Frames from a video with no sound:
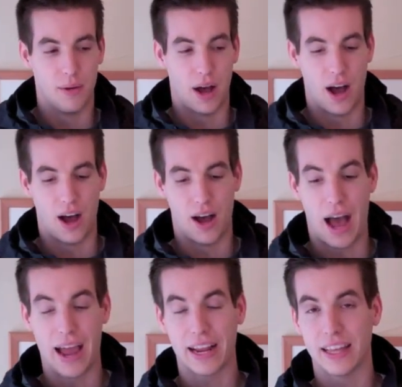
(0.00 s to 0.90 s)

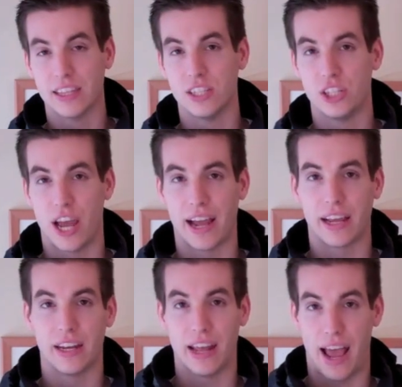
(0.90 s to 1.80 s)
I got this
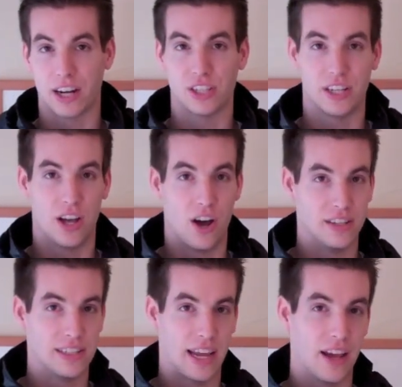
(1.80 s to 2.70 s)
jacket actually on
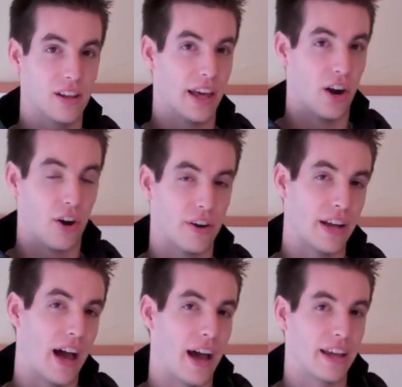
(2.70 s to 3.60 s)
sale at
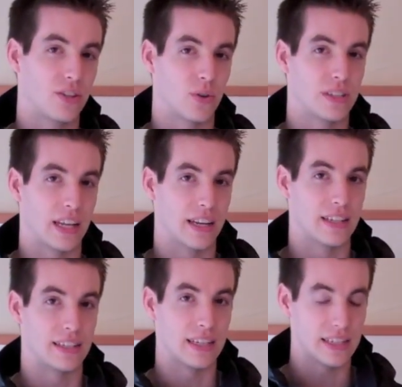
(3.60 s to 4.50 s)
REI towards the end of
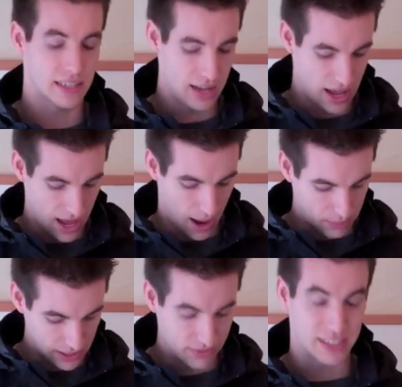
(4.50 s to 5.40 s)
the season. I
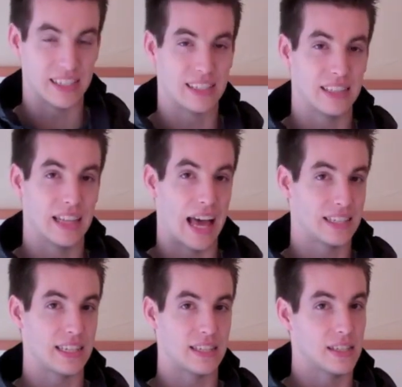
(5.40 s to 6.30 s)
believe this is
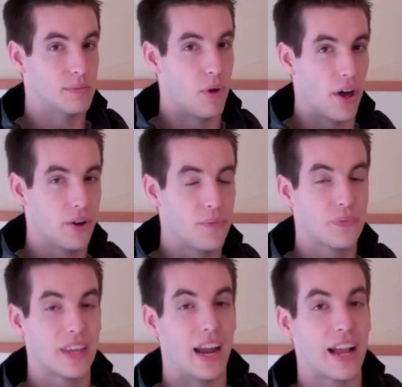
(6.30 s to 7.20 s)
last season's model,
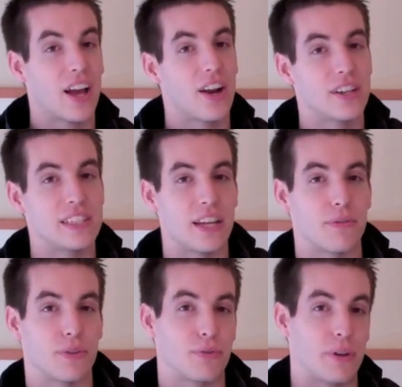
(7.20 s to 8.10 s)
and I got it on sale
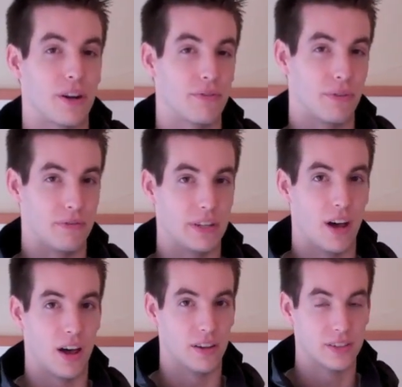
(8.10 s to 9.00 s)
for
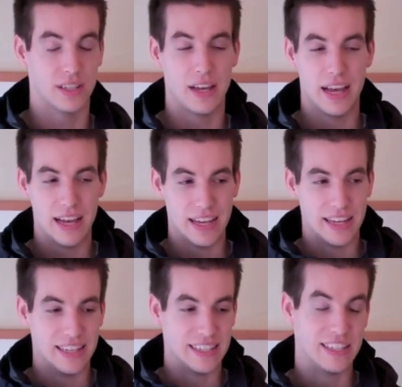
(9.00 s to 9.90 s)
$350.
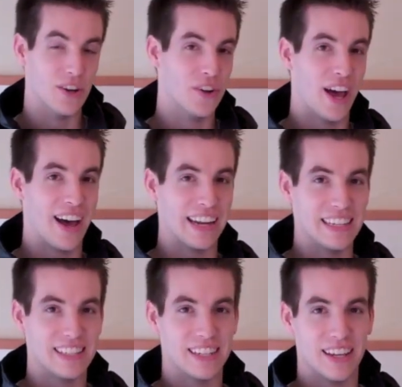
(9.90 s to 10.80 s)
Still not
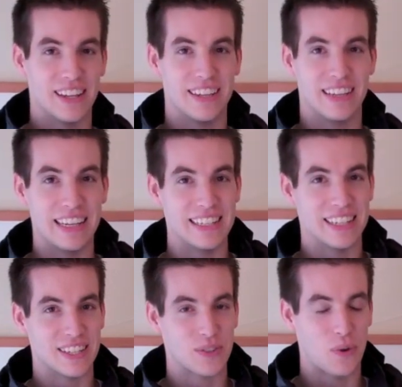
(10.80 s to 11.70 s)
easy
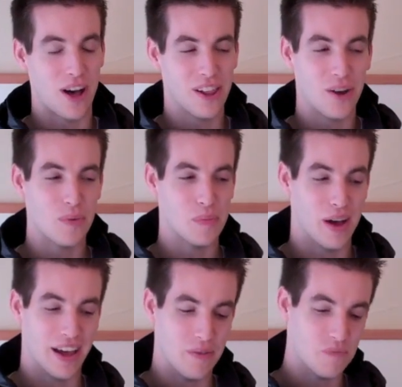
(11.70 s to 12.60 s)
to swallow,
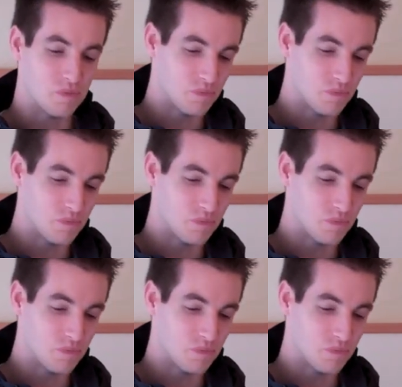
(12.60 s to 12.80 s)
but